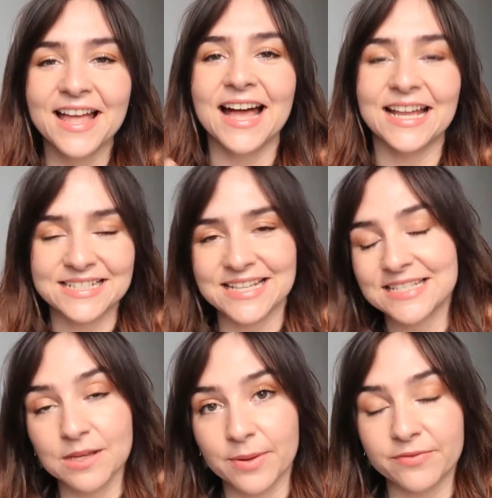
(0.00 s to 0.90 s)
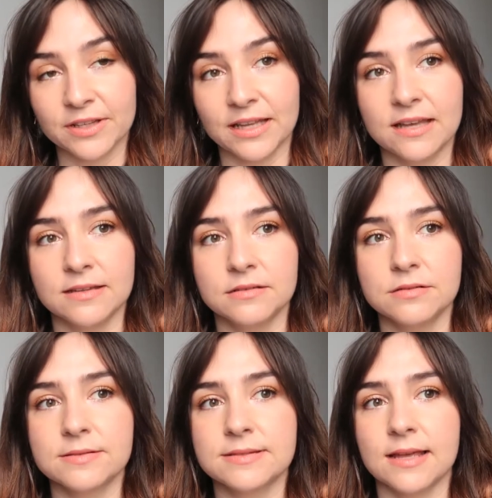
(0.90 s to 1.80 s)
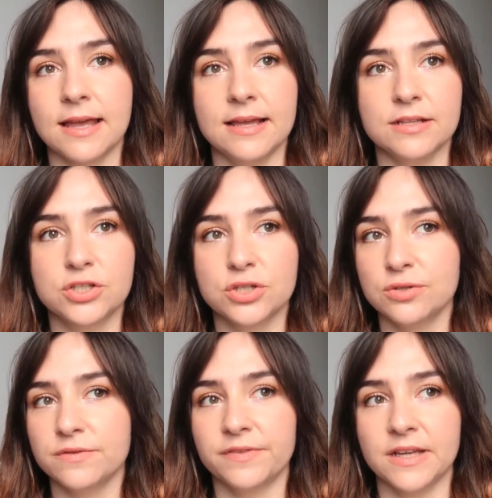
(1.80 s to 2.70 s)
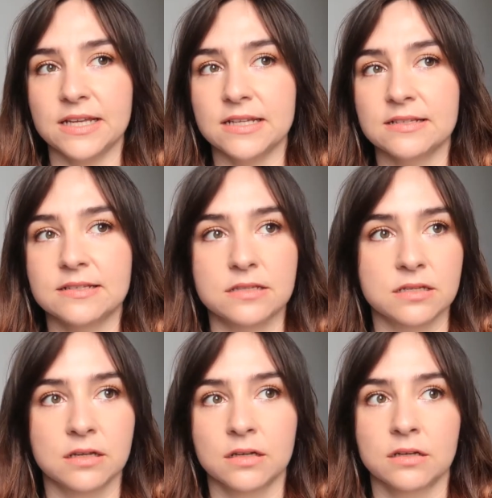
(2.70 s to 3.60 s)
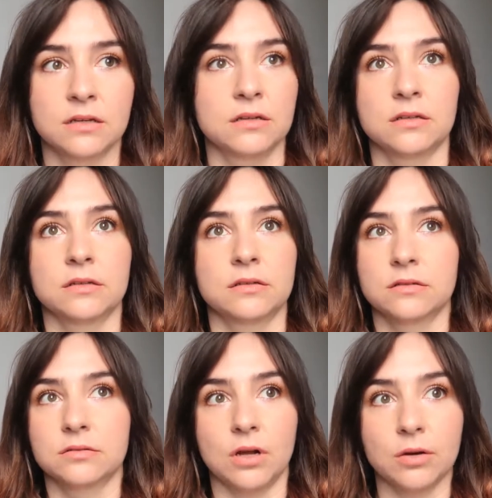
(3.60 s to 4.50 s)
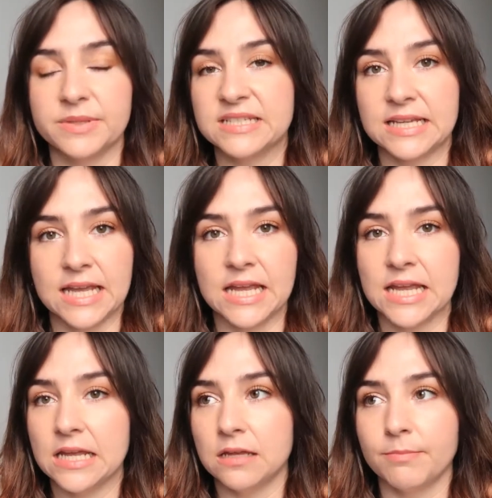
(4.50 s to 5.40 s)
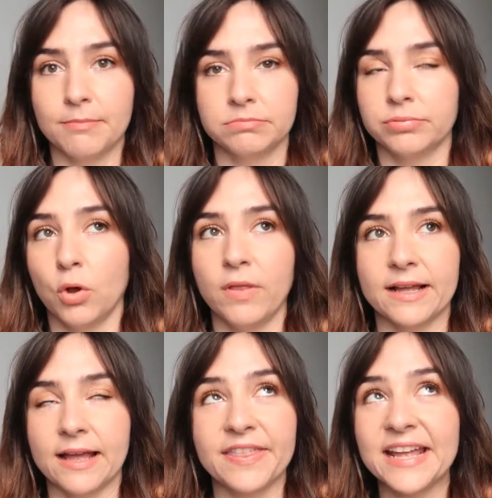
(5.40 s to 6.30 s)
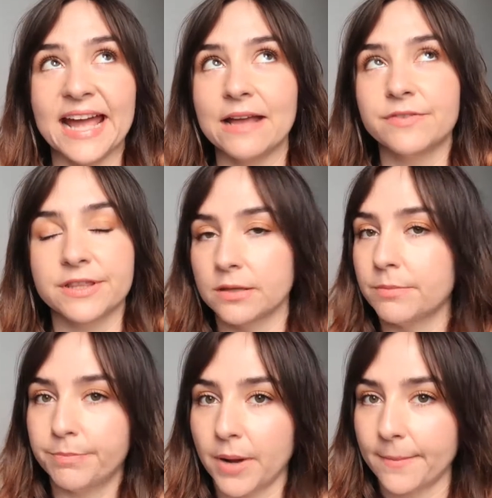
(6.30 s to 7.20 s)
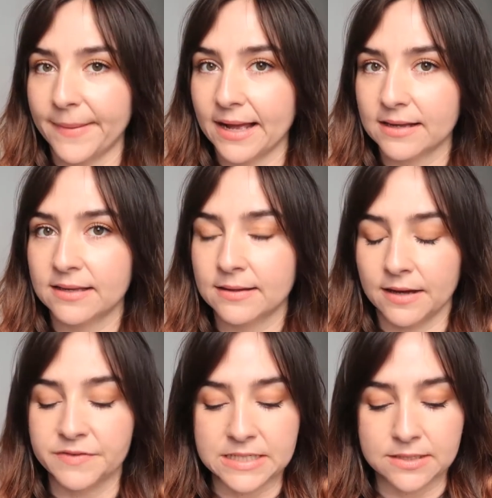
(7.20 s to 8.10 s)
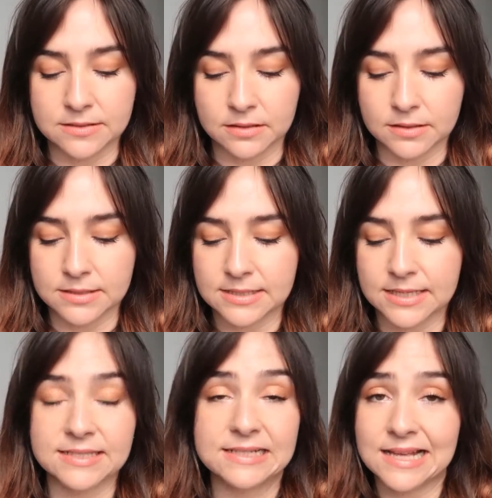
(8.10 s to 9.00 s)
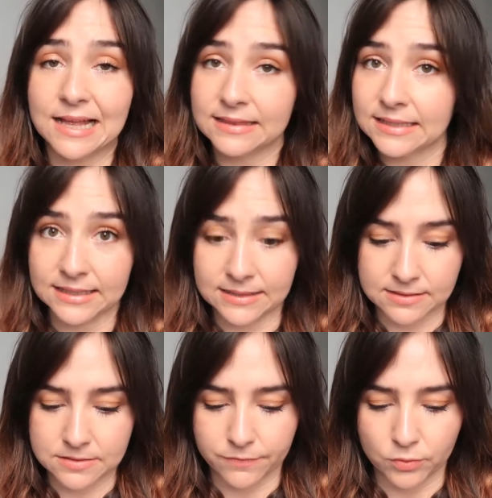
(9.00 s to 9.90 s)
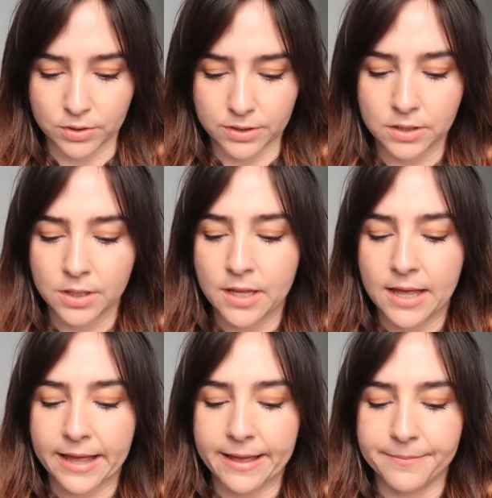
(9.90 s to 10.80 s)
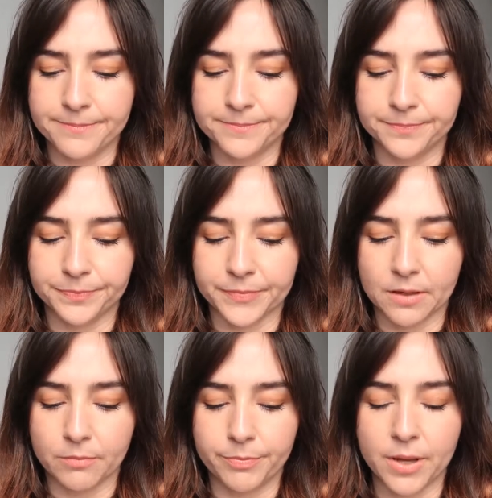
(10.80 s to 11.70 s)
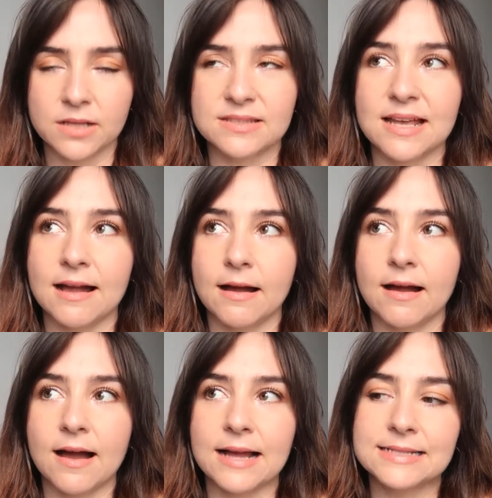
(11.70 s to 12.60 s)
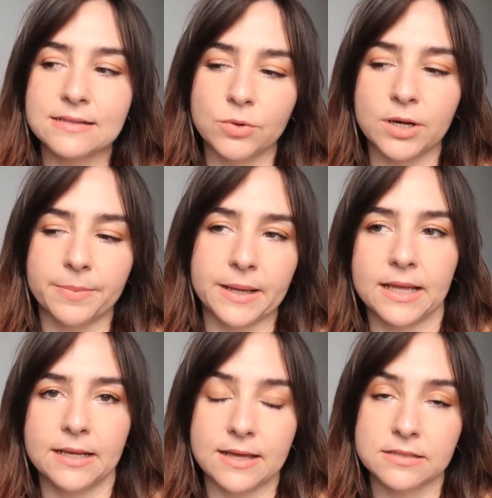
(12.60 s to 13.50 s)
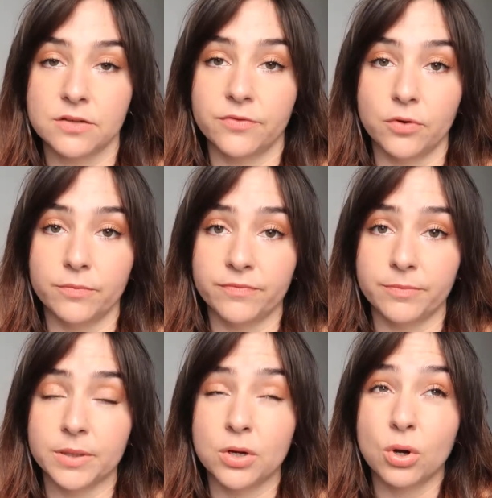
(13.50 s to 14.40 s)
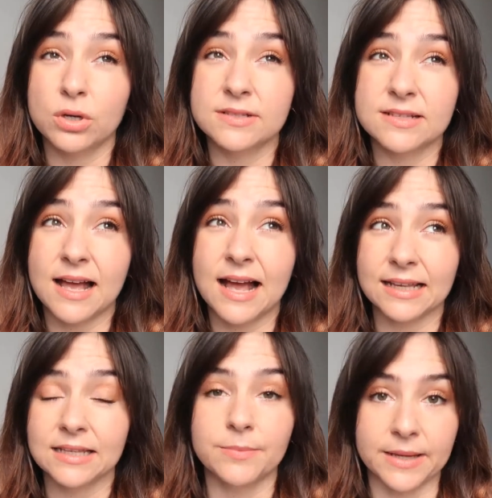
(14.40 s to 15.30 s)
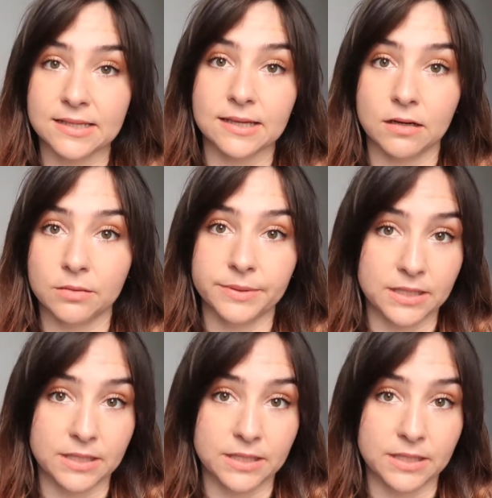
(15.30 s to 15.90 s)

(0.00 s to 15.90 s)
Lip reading: Anastasia Beverly Hills, Too Faced, Urban Decay, all that. I think everything bar MAC I've seen in Douglas. It's exactly like a Sephora, but I didn't want to pick any of that stuff up because I can pick that up